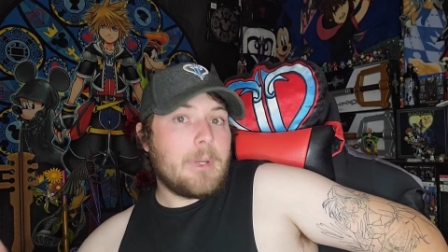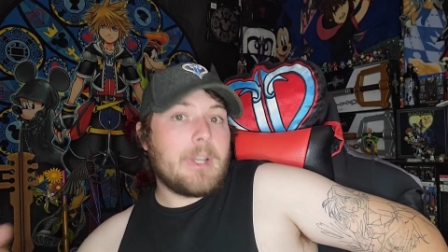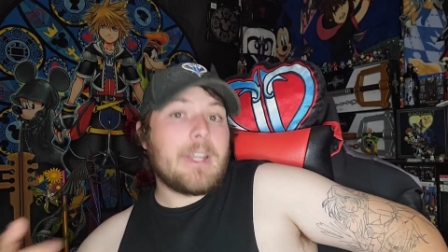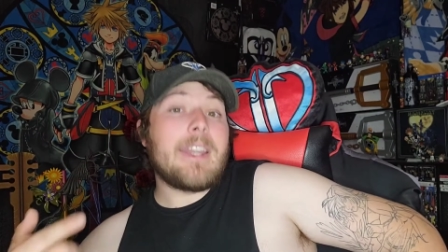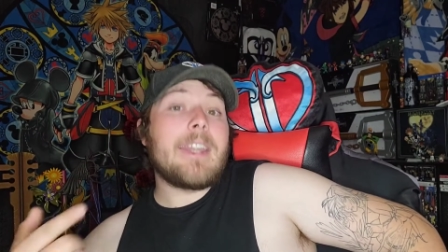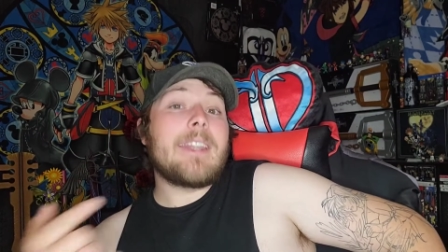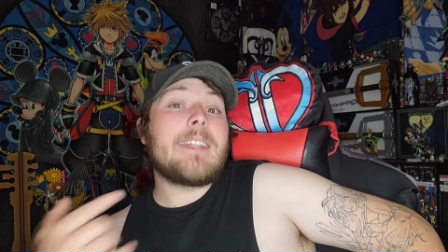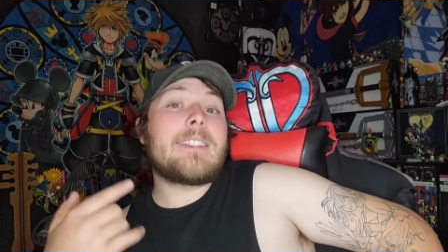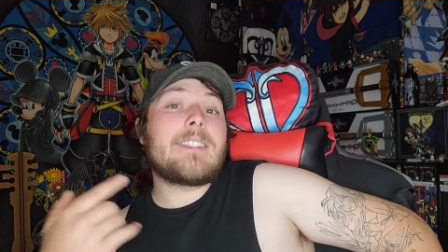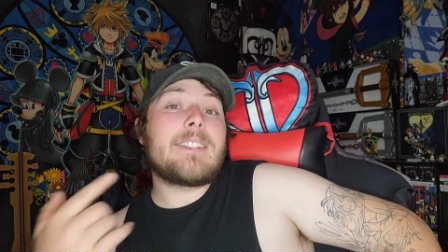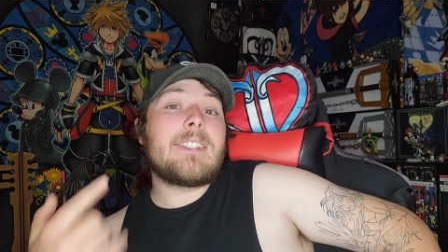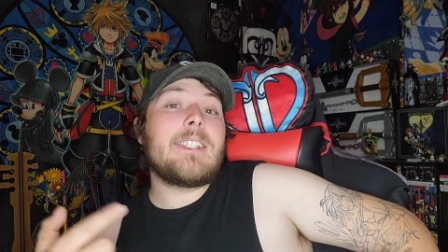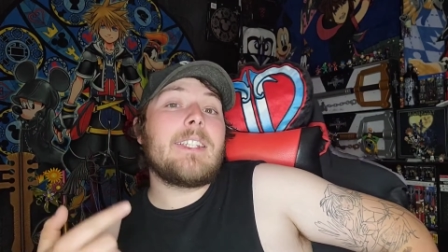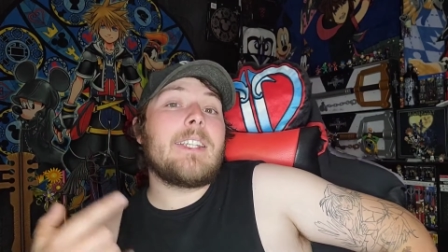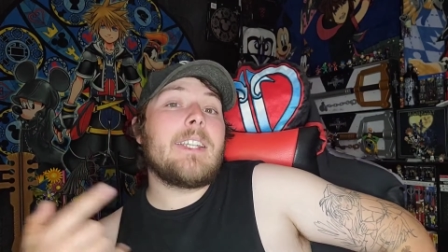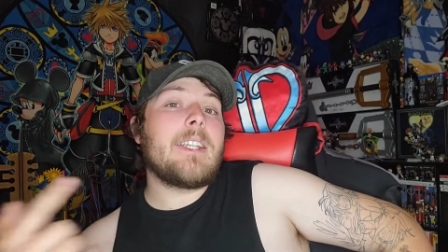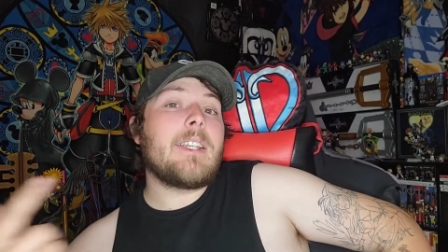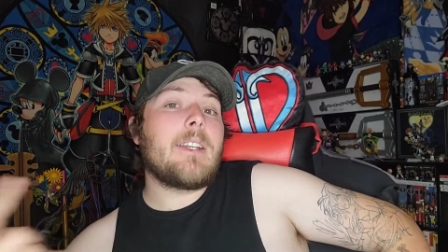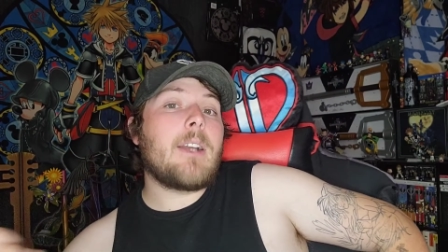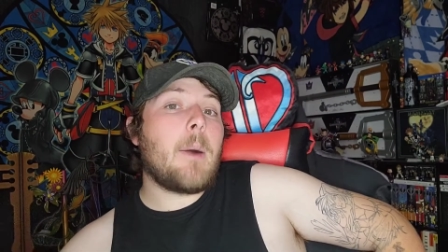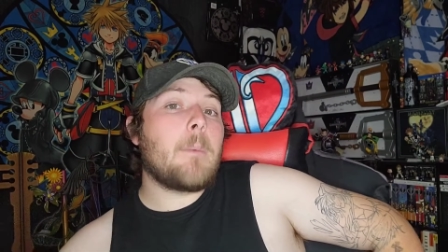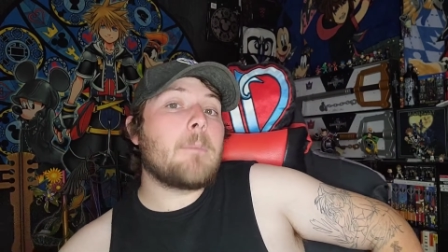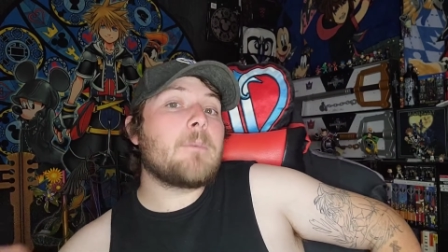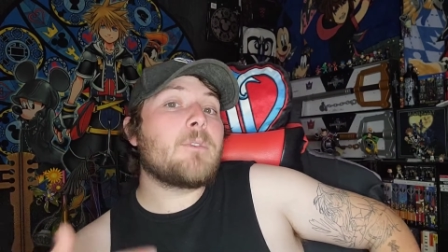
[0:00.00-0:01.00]
But uh, see,
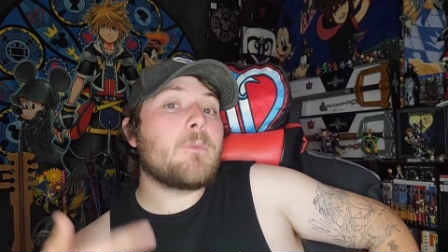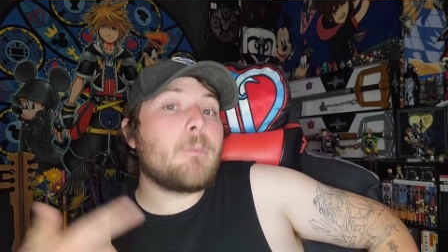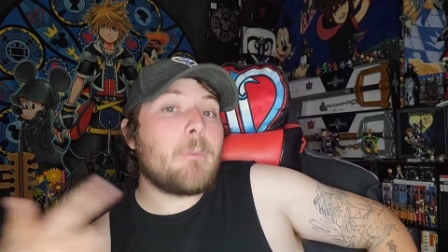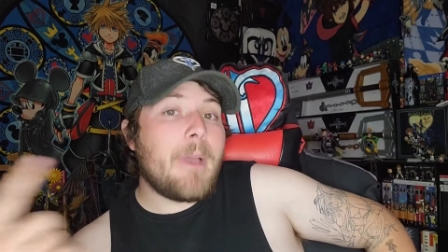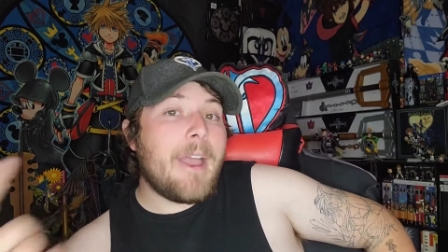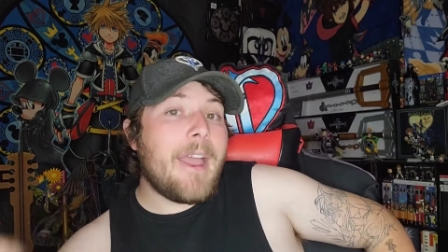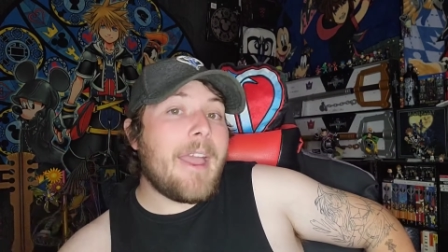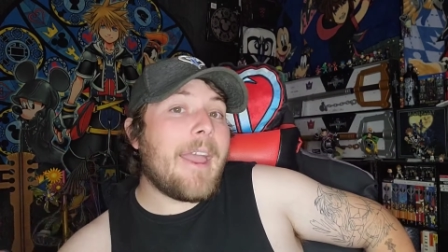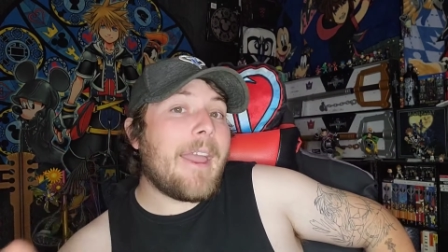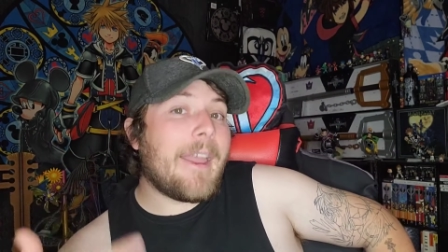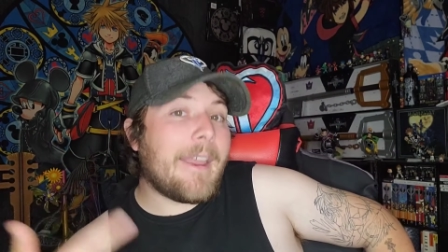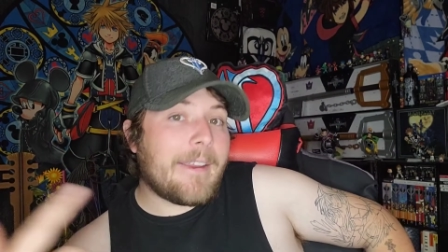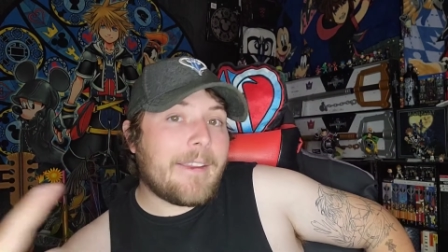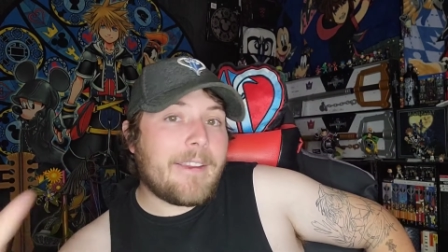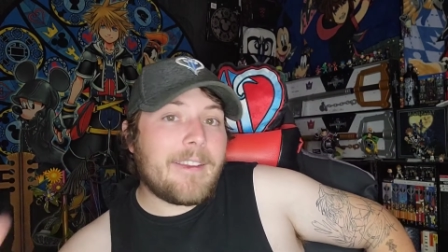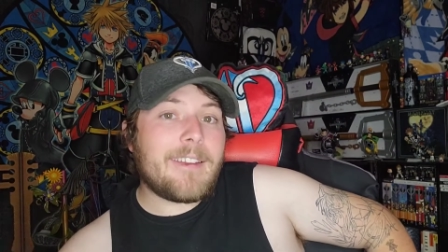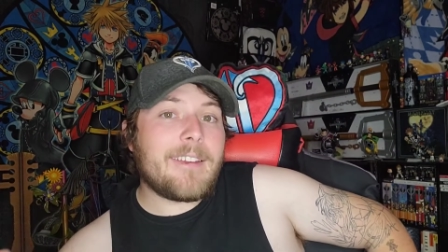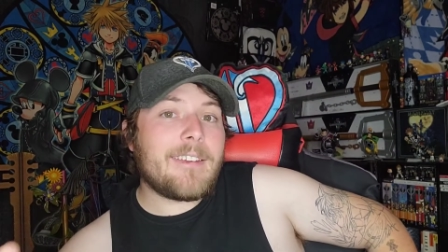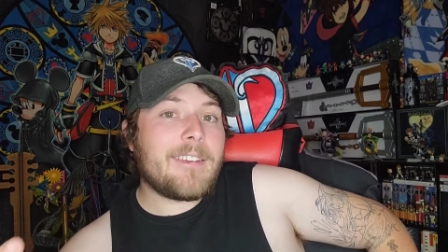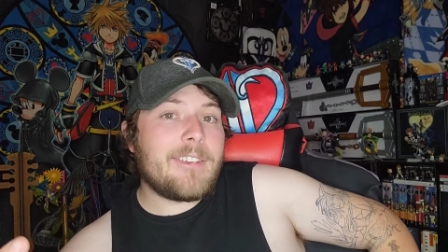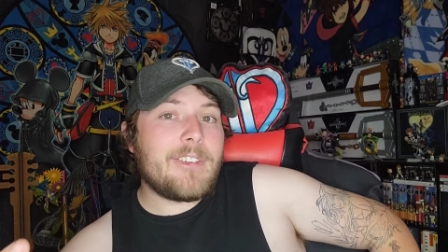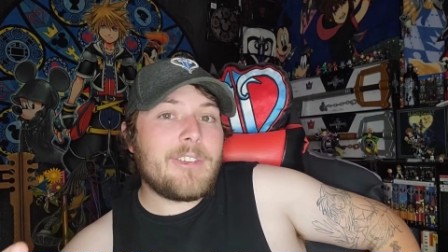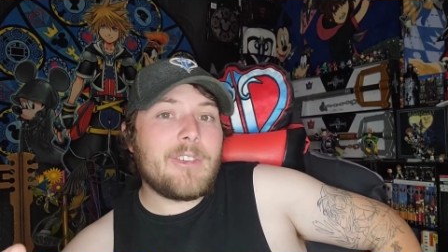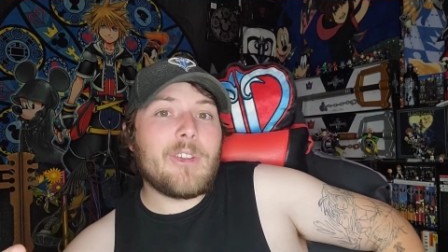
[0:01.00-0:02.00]
he comes back,